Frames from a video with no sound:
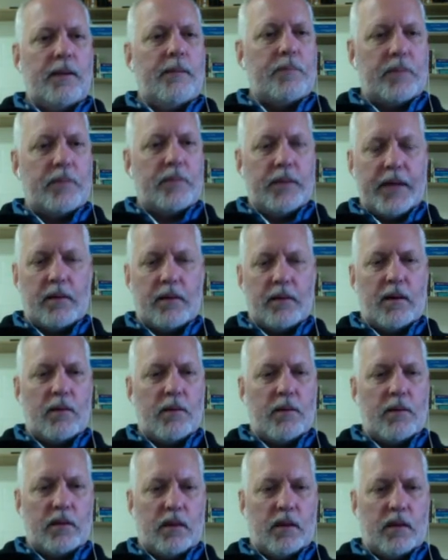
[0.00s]
later I
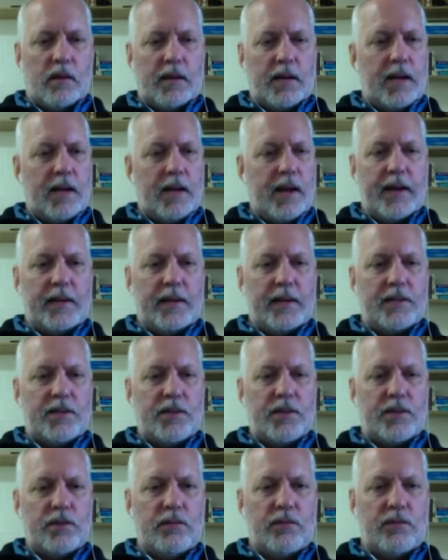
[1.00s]
went along and I added
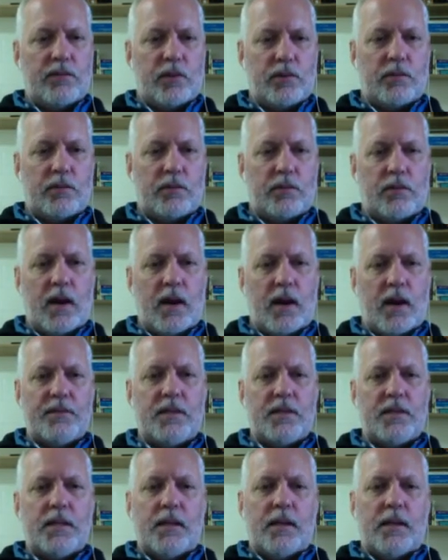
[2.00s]
two virtual
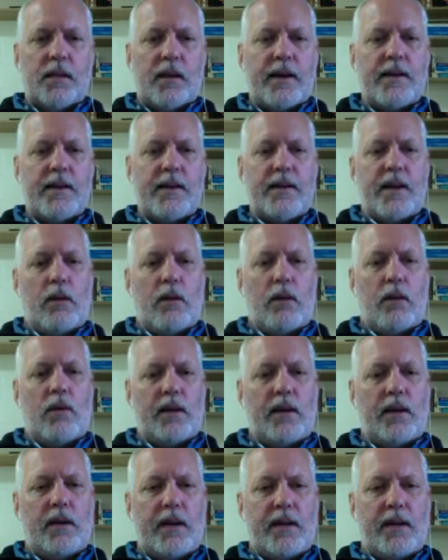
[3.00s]
drives,
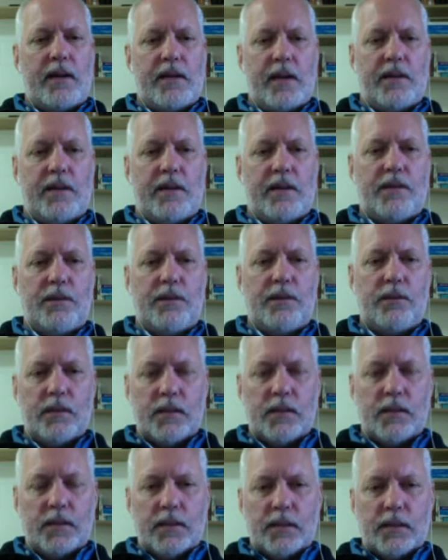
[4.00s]
ADA1 and ADA2,
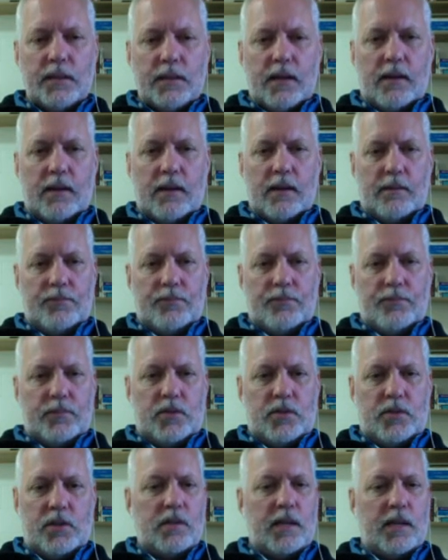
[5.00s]
um,
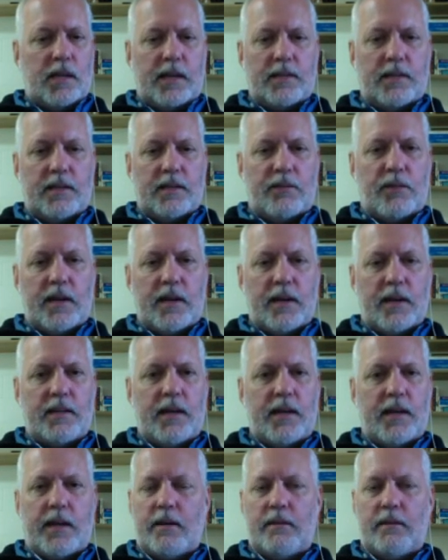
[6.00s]
just like as if I'd
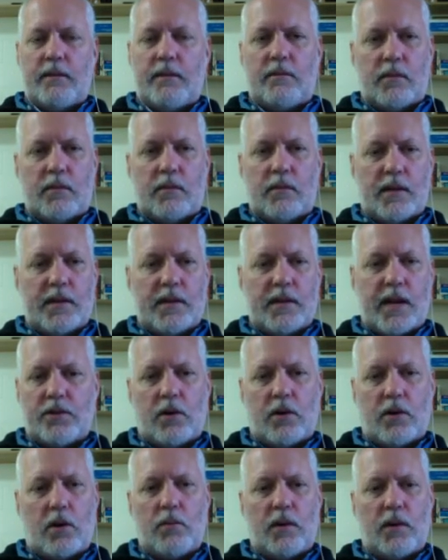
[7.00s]
taken and attached
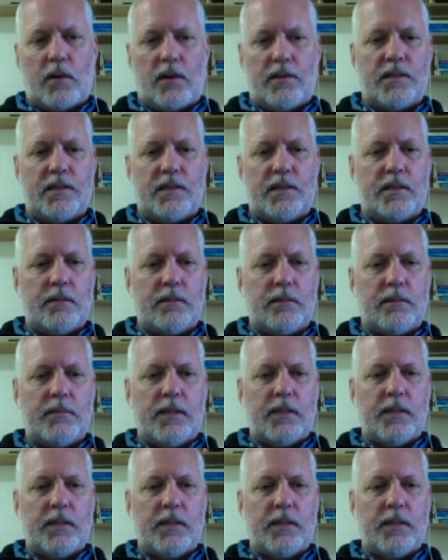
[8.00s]
hardware to the system,